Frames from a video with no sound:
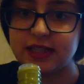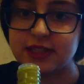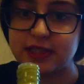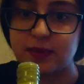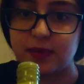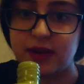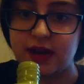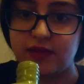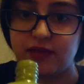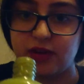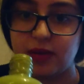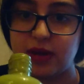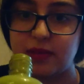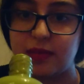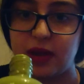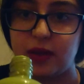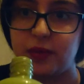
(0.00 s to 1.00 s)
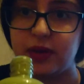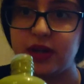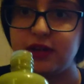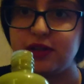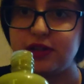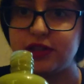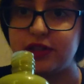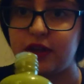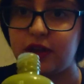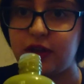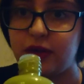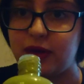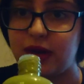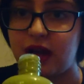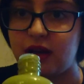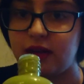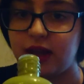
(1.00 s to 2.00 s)
just went everywhere. But I wanted to show you
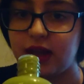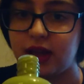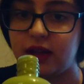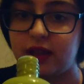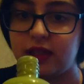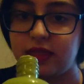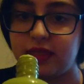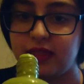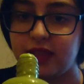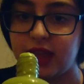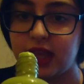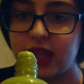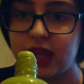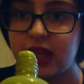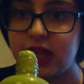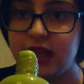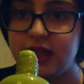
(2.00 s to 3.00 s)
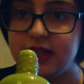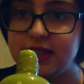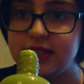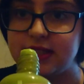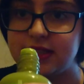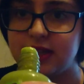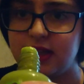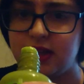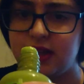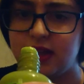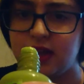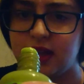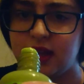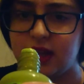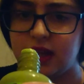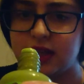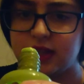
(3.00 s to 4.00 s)
how like thick it is.
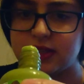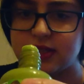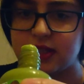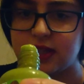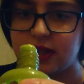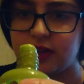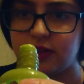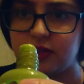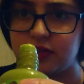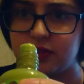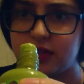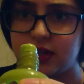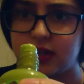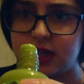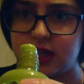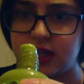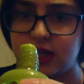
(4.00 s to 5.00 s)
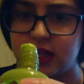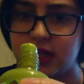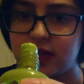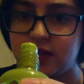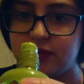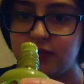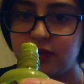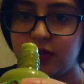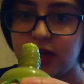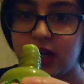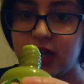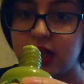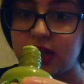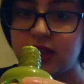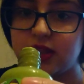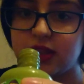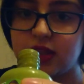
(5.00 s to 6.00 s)
It's like really,
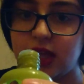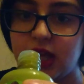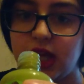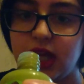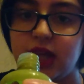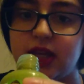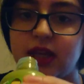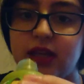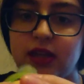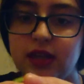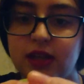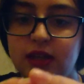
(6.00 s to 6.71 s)
really thick.